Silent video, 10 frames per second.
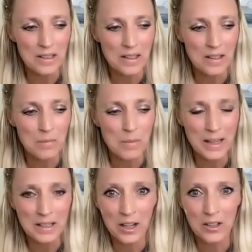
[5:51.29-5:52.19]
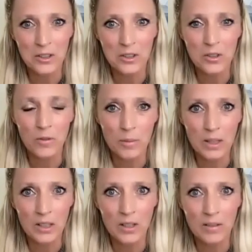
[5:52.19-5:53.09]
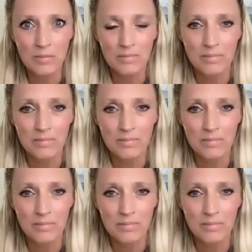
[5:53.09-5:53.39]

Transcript: the main character's familiar,